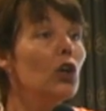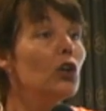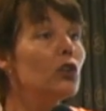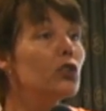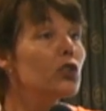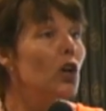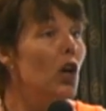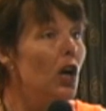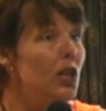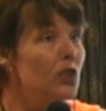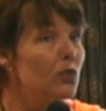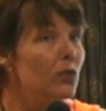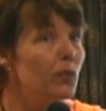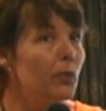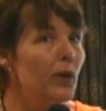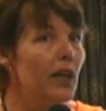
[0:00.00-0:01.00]
whose
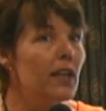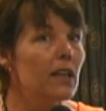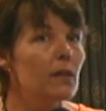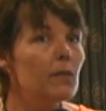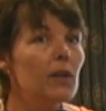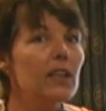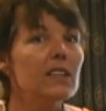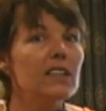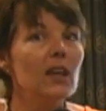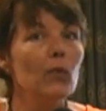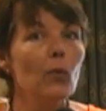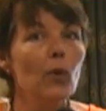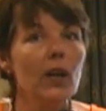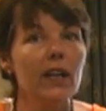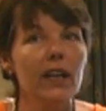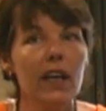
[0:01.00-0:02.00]
hearts were breaking because they
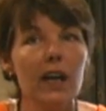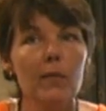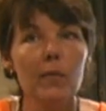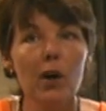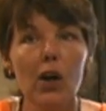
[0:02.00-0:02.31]
wanted to come